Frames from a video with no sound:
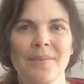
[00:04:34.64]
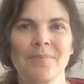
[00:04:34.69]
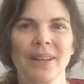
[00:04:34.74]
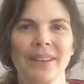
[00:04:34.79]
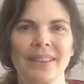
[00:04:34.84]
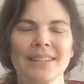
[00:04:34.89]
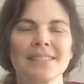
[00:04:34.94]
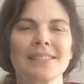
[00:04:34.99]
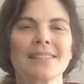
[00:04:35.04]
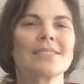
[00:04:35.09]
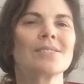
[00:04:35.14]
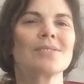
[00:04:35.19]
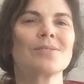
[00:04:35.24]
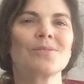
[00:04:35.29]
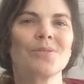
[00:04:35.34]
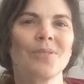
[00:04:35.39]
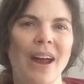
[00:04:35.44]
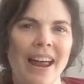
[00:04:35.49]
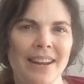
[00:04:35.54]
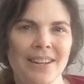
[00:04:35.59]
But this is
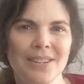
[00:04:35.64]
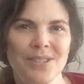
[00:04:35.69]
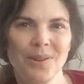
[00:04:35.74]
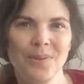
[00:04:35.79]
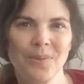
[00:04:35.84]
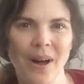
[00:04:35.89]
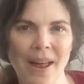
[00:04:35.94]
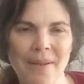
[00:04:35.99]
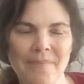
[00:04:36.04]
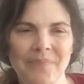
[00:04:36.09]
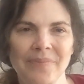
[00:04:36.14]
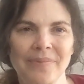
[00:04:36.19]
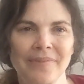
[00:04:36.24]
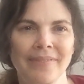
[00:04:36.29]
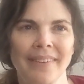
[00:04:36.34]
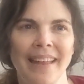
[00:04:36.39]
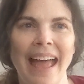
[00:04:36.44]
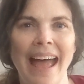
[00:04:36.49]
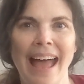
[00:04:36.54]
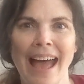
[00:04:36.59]
strategy one.
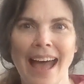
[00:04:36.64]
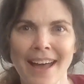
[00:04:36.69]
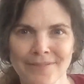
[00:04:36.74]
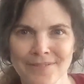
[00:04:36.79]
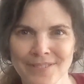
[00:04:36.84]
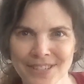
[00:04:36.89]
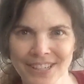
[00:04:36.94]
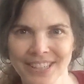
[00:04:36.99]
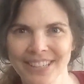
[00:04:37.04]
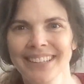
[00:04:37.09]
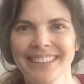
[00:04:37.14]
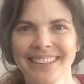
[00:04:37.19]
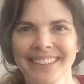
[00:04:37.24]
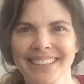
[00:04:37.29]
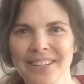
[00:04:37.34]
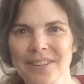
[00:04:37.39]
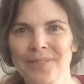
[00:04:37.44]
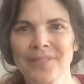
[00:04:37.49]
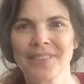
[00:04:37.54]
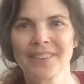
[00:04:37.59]
After
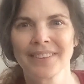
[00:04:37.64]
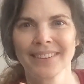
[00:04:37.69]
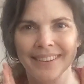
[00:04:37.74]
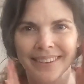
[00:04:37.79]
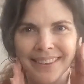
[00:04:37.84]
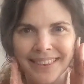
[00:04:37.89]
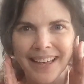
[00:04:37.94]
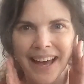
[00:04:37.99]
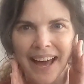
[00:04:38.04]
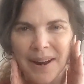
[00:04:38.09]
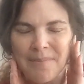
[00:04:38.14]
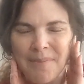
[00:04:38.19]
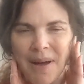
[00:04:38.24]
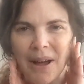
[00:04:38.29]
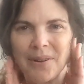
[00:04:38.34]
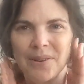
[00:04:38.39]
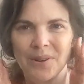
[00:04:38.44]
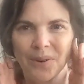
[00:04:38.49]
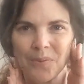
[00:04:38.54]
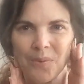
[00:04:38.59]
you've thought
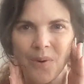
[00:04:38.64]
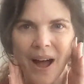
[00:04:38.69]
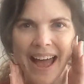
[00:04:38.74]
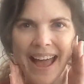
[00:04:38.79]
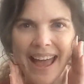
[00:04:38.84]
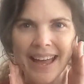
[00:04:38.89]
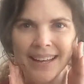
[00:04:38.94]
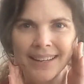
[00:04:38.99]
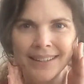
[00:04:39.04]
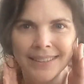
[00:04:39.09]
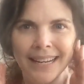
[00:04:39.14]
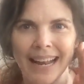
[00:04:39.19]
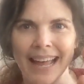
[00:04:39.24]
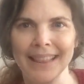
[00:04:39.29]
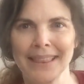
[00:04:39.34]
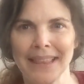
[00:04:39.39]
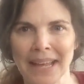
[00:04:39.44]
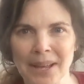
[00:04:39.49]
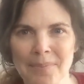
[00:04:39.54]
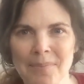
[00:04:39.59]
about your why
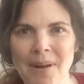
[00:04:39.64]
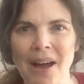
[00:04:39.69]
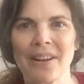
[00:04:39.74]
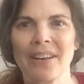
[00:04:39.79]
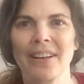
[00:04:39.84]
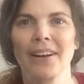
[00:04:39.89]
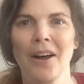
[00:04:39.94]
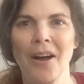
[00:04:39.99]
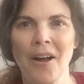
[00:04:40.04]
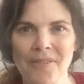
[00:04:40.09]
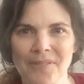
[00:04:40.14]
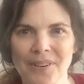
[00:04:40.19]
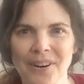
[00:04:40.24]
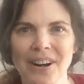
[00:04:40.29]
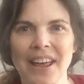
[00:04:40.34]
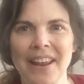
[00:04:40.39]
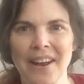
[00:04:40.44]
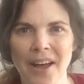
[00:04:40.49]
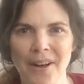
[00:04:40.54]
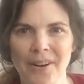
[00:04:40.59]
and think about it over
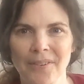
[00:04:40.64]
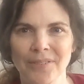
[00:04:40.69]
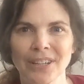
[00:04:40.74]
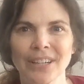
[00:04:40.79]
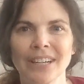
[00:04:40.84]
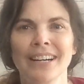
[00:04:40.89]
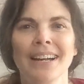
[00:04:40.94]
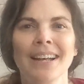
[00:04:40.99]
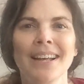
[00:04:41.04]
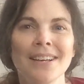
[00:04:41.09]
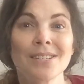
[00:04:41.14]
and over,